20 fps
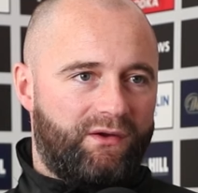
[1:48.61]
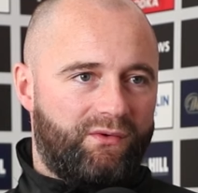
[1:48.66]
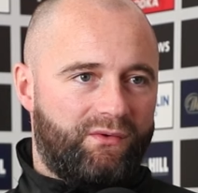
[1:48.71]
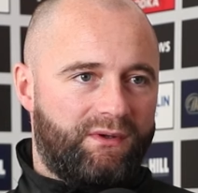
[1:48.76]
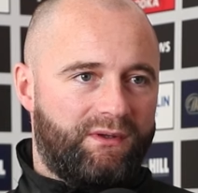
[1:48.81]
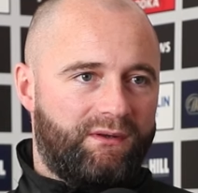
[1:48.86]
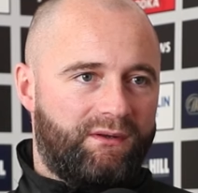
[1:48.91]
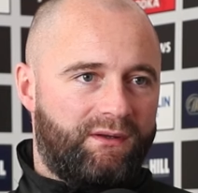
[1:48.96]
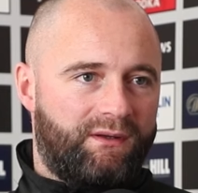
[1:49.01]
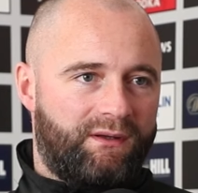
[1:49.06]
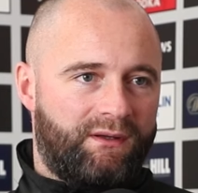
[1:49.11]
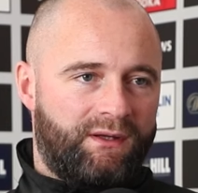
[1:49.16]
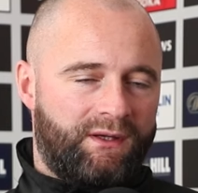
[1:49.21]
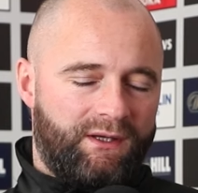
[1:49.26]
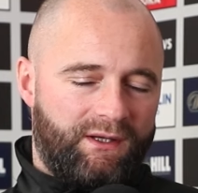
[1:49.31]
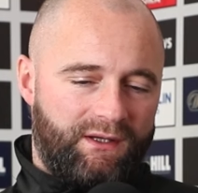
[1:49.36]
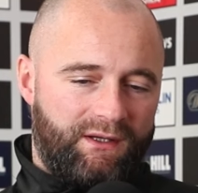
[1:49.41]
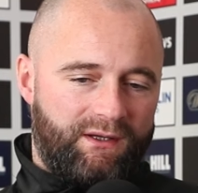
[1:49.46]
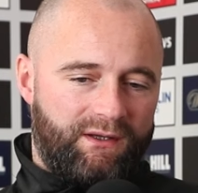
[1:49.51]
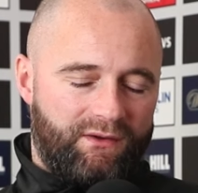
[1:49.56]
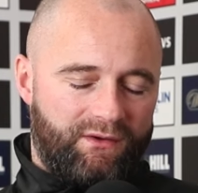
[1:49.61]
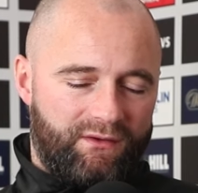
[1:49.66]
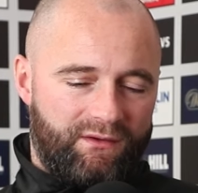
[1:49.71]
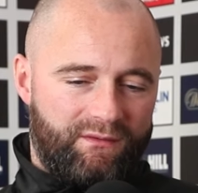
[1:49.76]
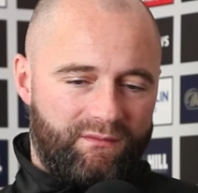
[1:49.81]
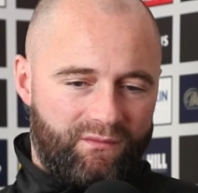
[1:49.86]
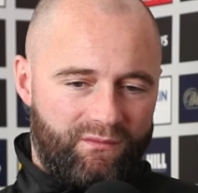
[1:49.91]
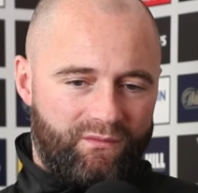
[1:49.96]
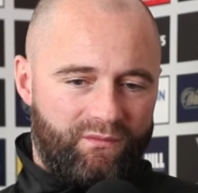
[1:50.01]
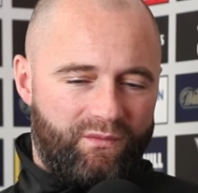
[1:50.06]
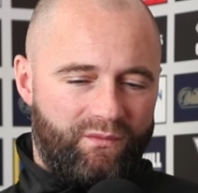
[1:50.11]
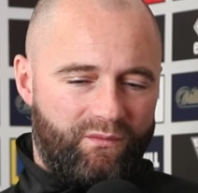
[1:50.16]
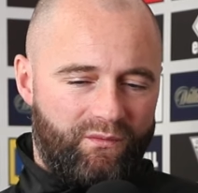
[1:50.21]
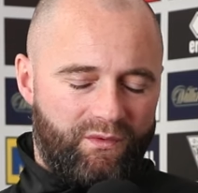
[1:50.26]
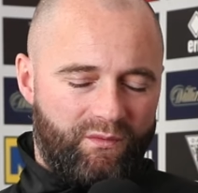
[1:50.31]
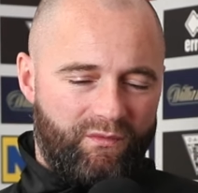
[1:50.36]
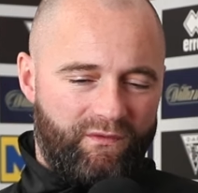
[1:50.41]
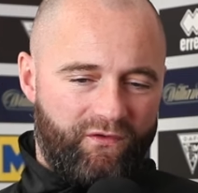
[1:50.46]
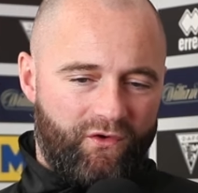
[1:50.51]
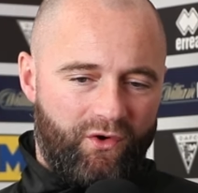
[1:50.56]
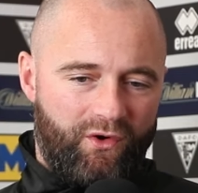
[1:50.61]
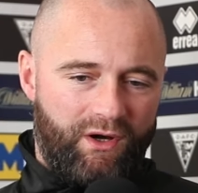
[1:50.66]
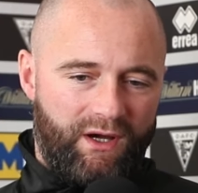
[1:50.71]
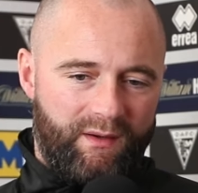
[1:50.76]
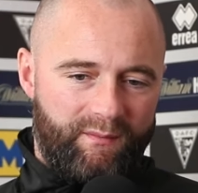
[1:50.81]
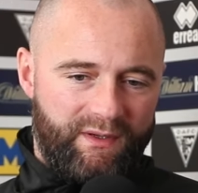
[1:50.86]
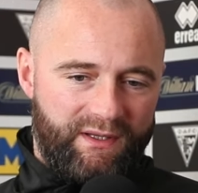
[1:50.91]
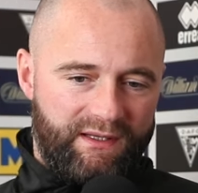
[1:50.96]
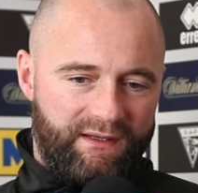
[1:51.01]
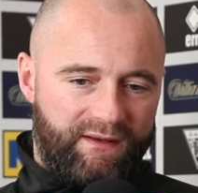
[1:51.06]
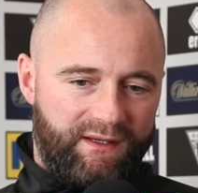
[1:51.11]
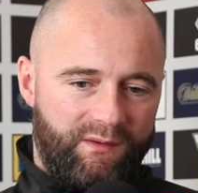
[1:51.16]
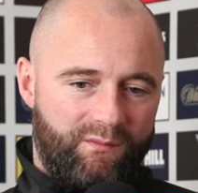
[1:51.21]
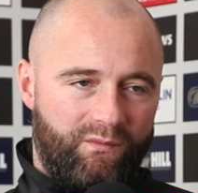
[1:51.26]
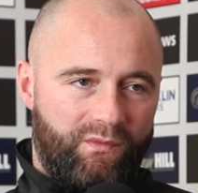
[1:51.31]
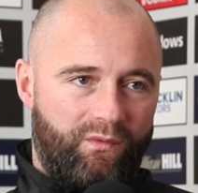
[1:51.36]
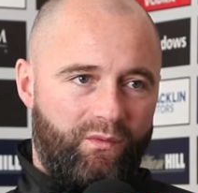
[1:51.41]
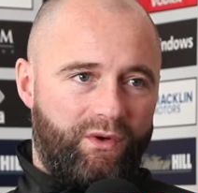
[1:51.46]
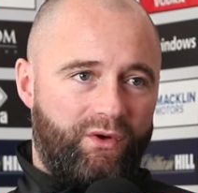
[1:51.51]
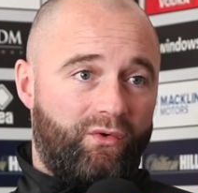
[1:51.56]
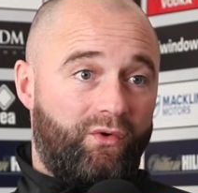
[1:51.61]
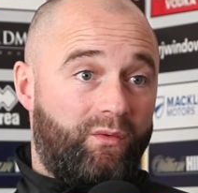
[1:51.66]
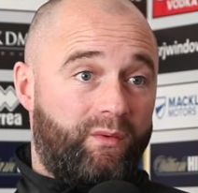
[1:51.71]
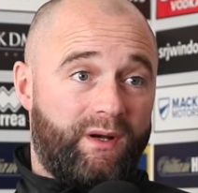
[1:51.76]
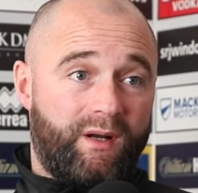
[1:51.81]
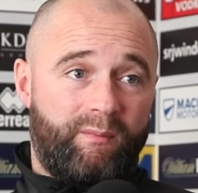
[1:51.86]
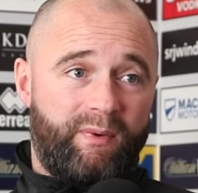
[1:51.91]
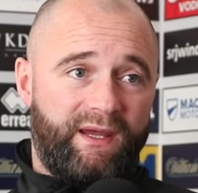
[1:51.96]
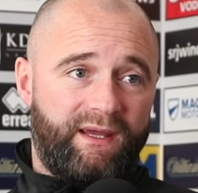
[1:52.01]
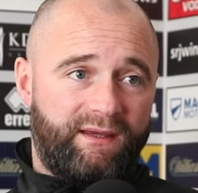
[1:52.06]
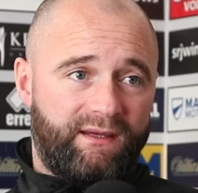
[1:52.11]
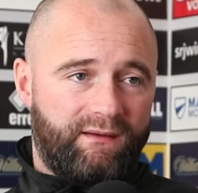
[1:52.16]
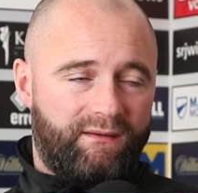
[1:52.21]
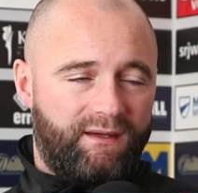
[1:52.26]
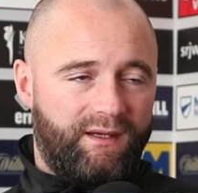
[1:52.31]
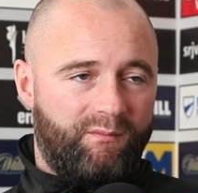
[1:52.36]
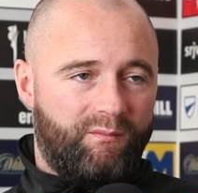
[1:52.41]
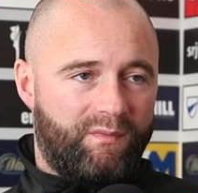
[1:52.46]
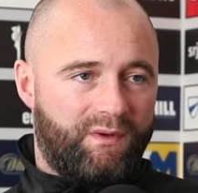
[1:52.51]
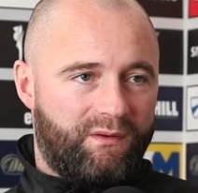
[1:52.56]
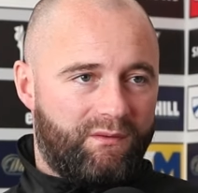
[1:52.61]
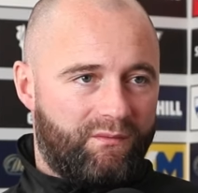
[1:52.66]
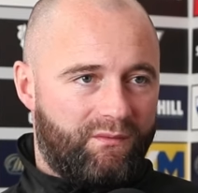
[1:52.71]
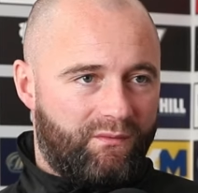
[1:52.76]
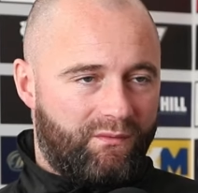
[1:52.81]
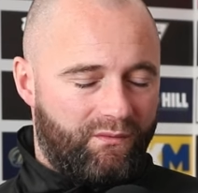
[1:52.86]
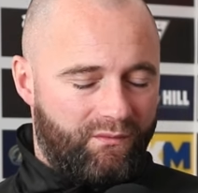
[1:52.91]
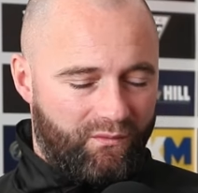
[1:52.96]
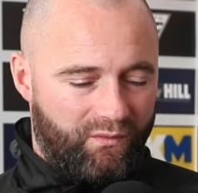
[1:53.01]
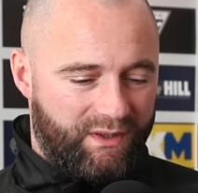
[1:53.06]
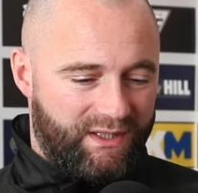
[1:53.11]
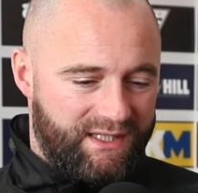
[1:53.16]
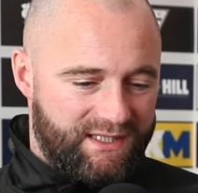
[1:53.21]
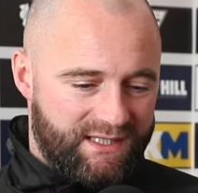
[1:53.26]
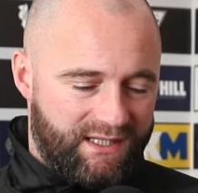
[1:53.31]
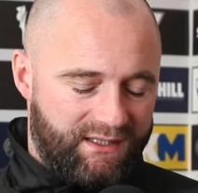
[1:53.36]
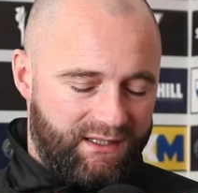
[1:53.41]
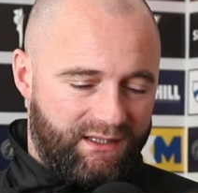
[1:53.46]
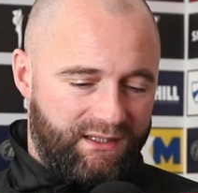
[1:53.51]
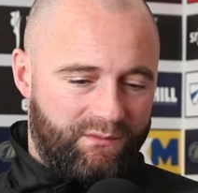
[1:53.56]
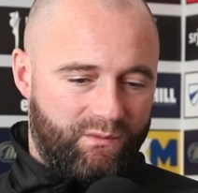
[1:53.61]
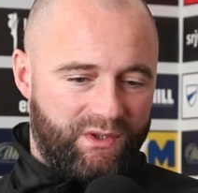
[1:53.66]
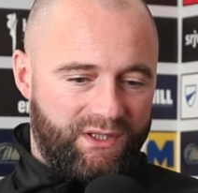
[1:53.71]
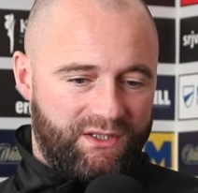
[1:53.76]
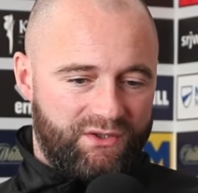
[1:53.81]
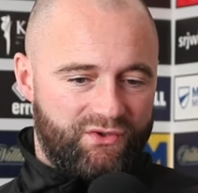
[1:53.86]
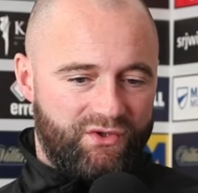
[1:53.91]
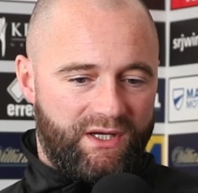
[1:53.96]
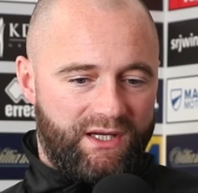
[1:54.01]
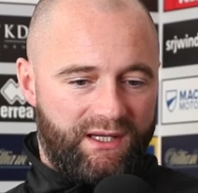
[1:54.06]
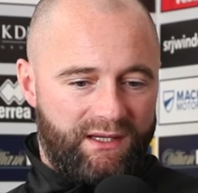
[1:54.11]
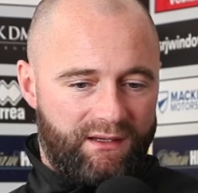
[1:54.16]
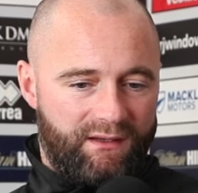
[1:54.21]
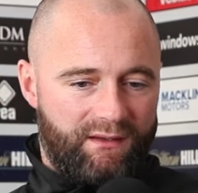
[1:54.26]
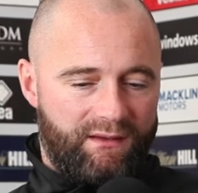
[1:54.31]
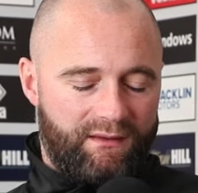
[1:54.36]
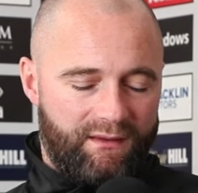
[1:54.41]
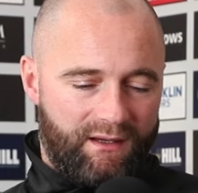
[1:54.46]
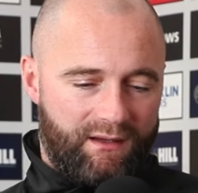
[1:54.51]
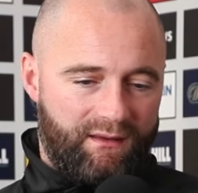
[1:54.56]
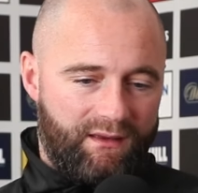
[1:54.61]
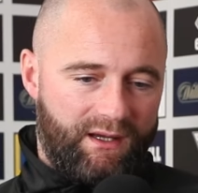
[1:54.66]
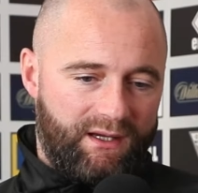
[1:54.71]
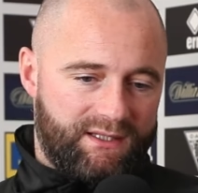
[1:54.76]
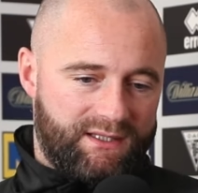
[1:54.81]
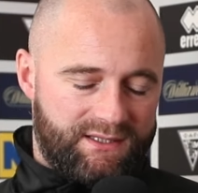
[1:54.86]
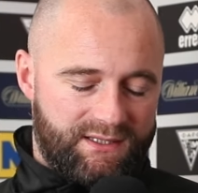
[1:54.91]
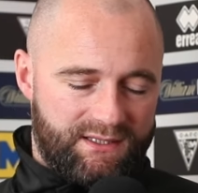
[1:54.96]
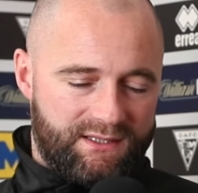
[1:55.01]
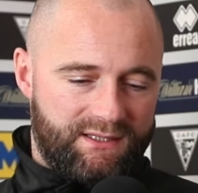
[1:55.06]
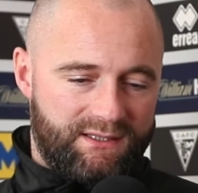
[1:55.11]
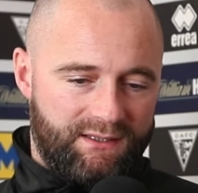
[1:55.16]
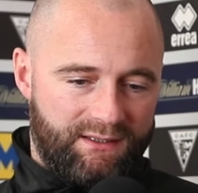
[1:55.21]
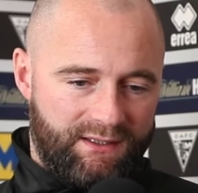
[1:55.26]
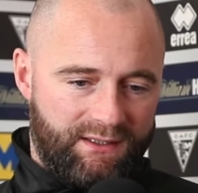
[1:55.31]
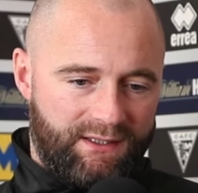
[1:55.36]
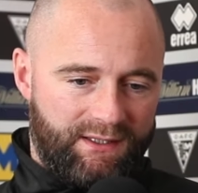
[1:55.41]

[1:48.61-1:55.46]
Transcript: And like, when we've got him in the team, we know we're a better team, but when he's in it and when he's right, that's